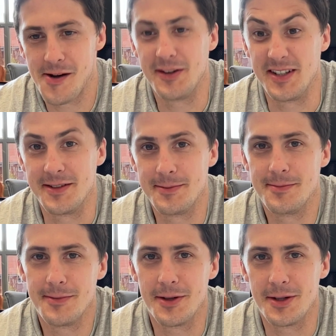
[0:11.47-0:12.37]
I did
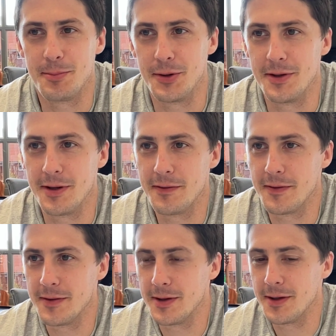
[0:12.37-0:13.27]
put it there for
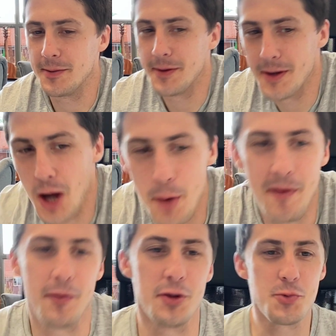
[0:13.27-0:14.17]
the video. Hope
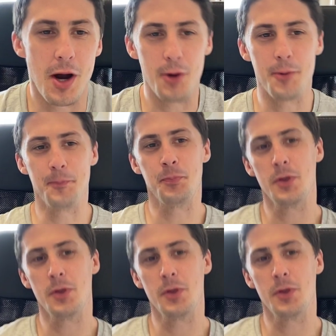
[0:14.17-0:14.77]
everyone's well.